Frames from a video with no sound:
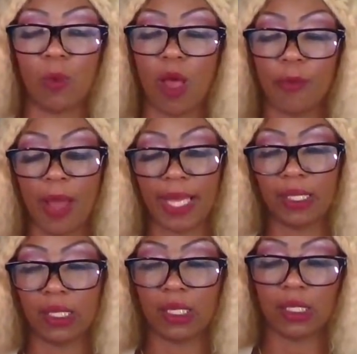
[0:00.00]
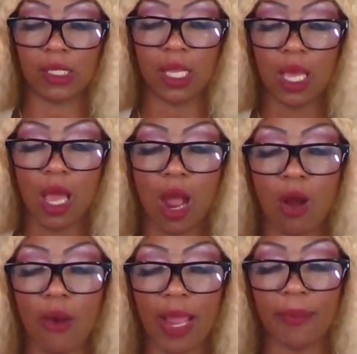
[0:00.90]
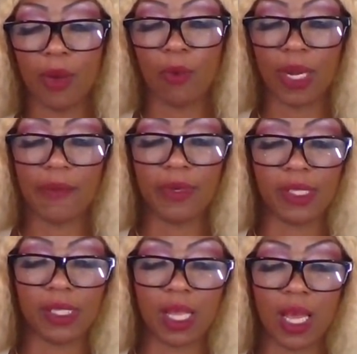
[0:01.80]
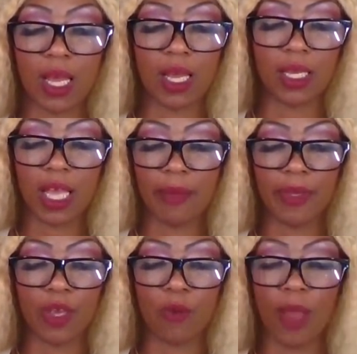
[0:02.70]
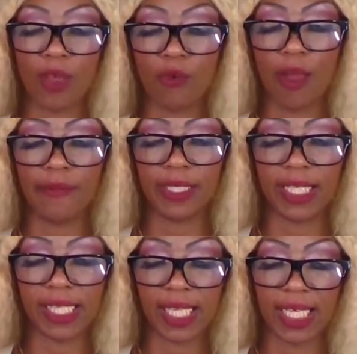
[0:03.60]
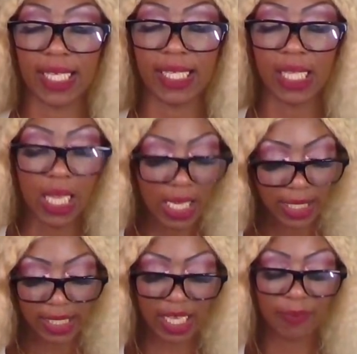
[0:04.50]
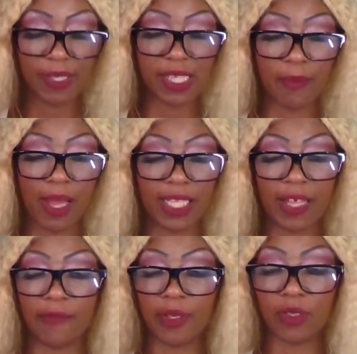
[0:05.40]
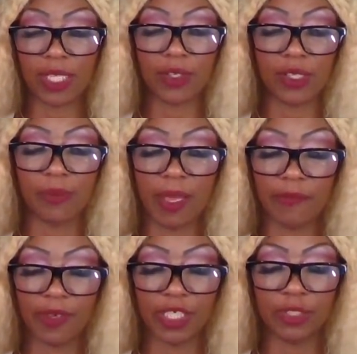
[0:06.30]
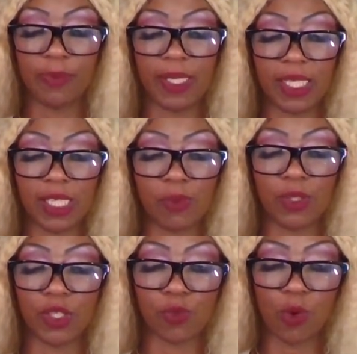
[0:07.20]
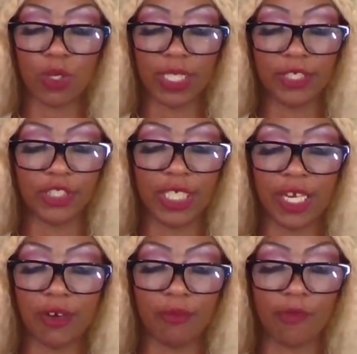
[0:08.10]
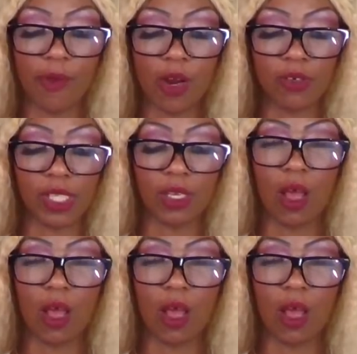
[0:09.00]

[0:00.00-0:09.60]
well, Pisces. All right, but whatever's uh, coming your way, whoever this is, this could be somebody that feels like there's some unfinished business with this world energy here in reverse and